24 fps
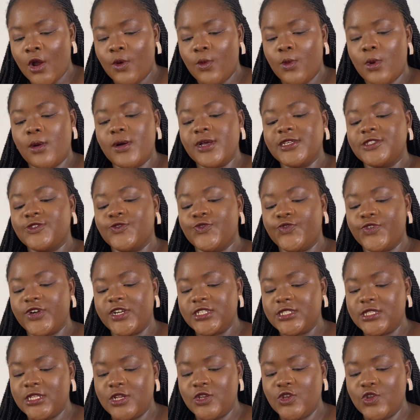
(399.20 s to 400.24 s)
What was the
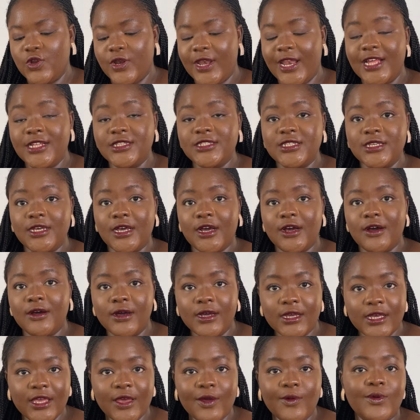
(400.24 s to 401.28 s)
first thing you learned to
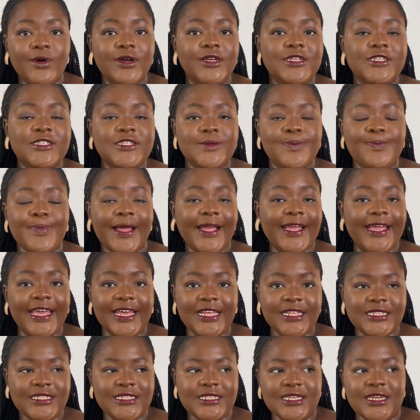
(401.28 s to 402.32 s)
cook? It was
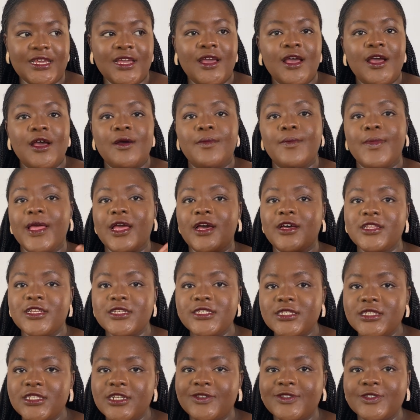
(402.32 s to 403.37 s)
spaghetti. My elder
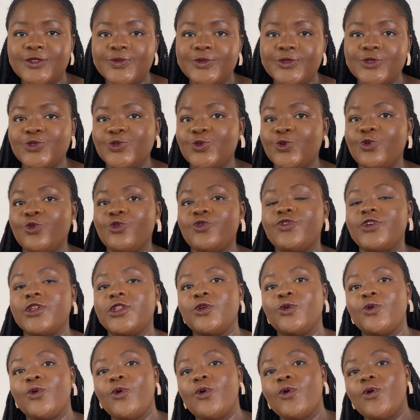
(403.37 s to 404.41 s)
sister was supposed to cook for
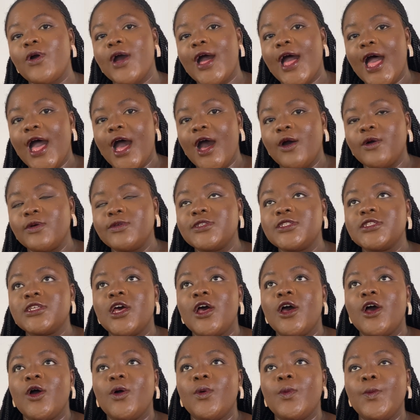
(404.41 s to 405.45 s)
the whole house,
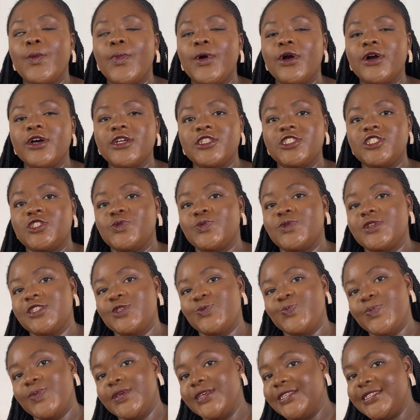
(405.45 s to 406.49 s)
but she
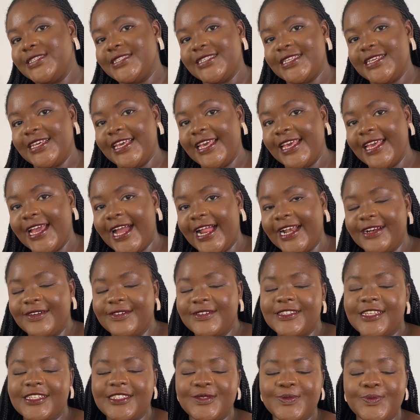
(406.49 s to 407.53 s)
was busy, and I
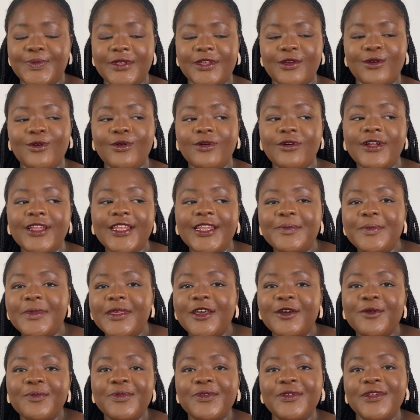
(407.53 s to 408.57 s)
wanted to be, oh, let
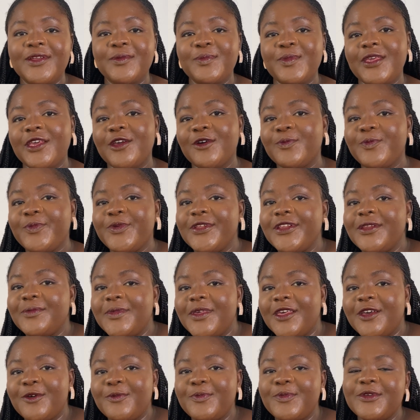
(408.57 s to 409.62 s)
me
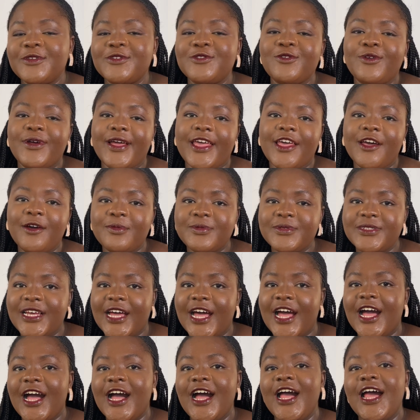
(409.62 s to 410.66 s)
help you. So I helped
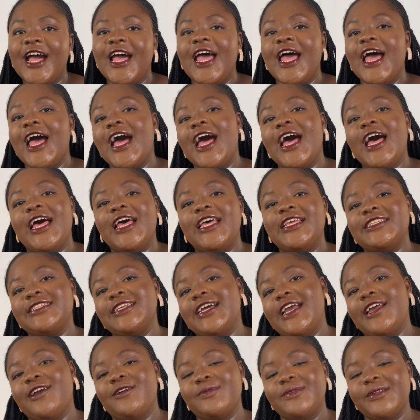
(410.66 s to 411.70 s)
her, and
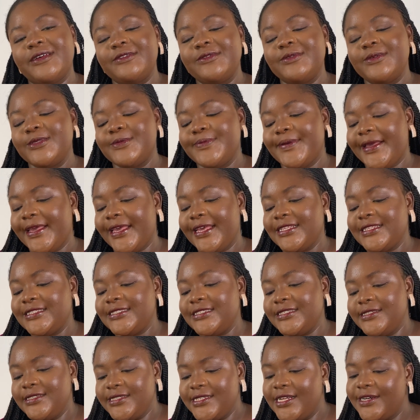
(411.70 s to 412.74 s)
I helped her cook
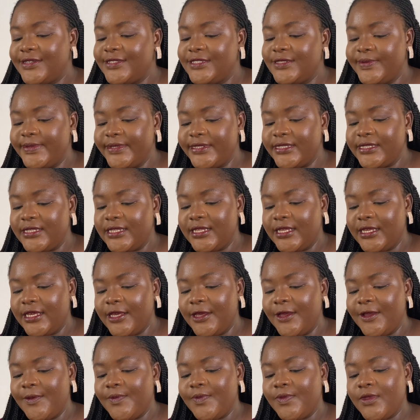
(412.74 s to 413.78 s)
spaghetti. That was basically
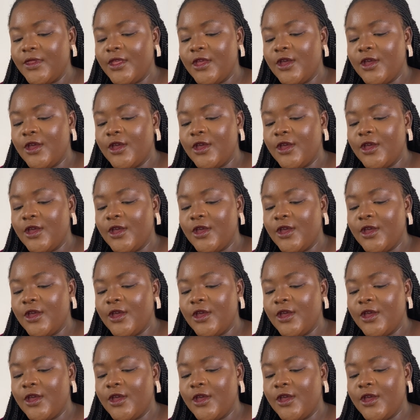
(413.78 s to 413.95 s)
it.